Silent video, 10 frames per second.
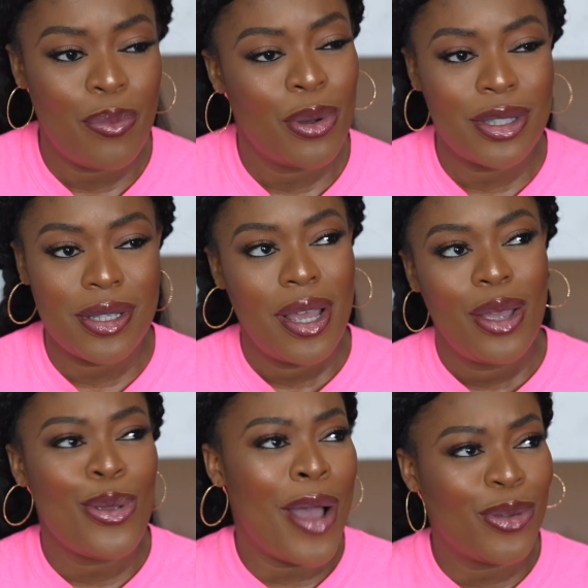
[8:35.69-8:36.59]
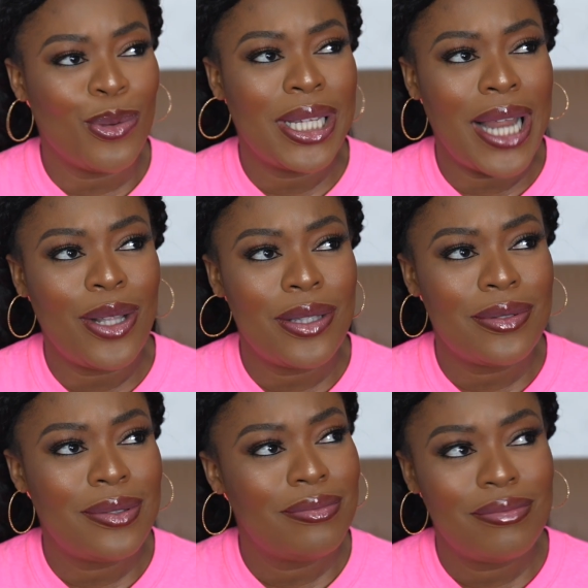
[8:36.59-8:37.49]
But you have to wait like,
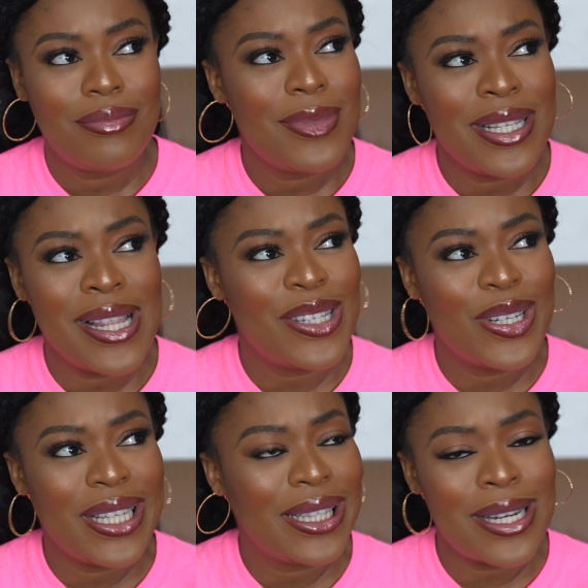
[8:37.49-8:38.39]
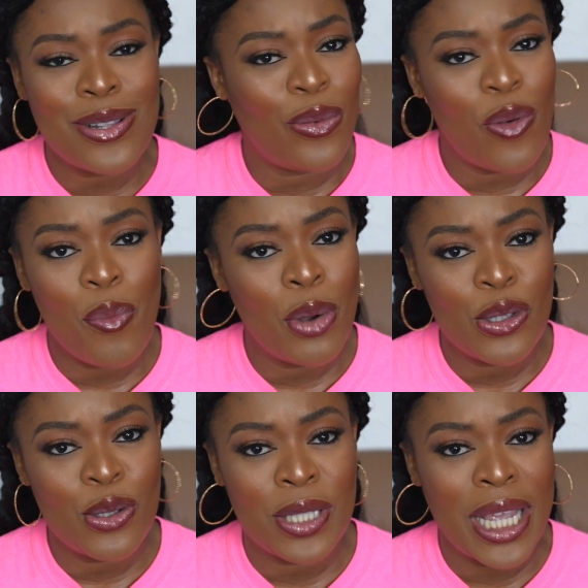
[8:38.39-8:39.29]
let's just say 3 to 4
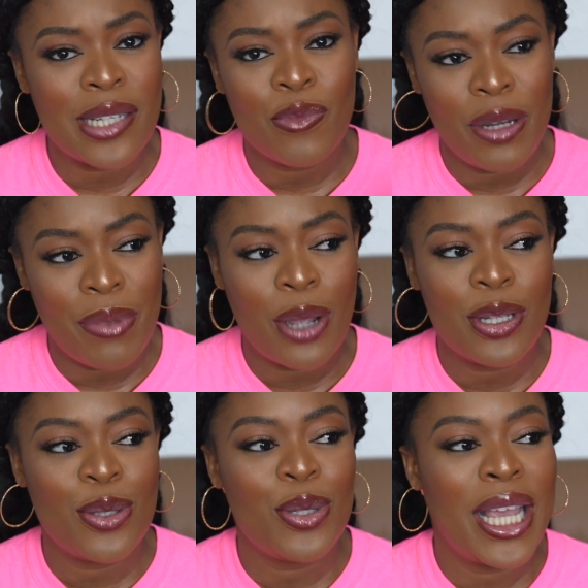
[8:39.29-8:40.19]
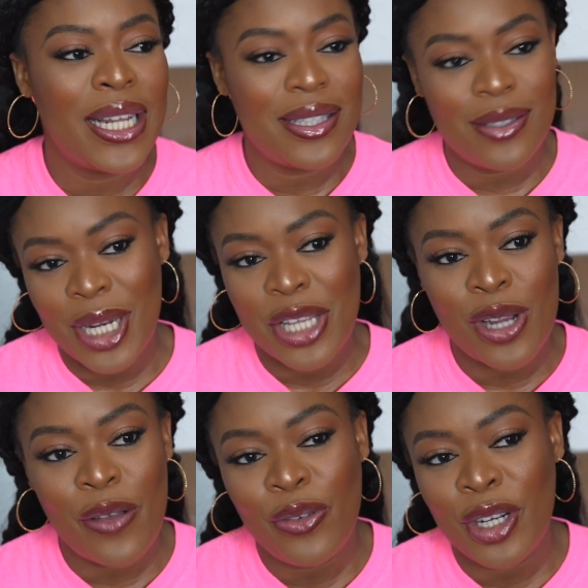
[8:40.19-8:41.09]
months to get this money back because it will get to
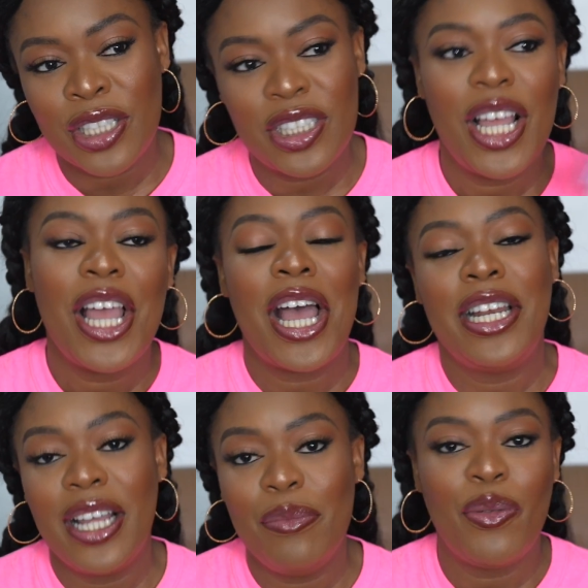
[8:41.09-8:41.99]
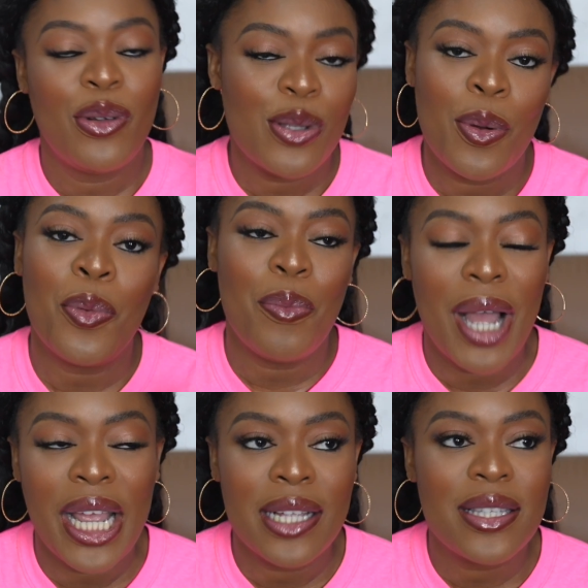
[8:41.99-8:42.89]
Nigeria first and then before someone will
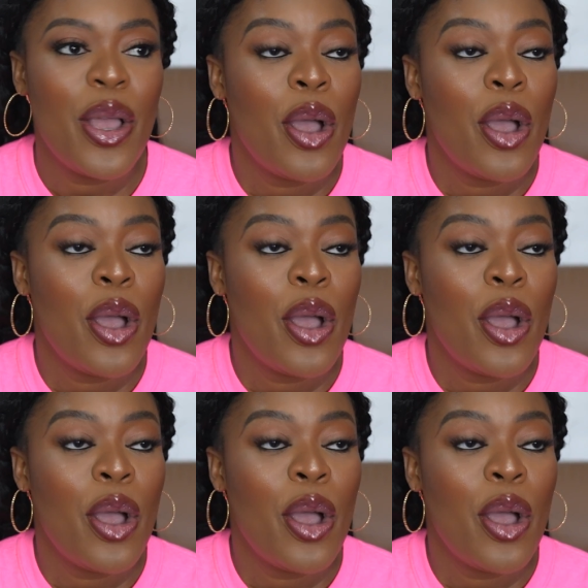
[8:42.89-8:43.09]
buy it.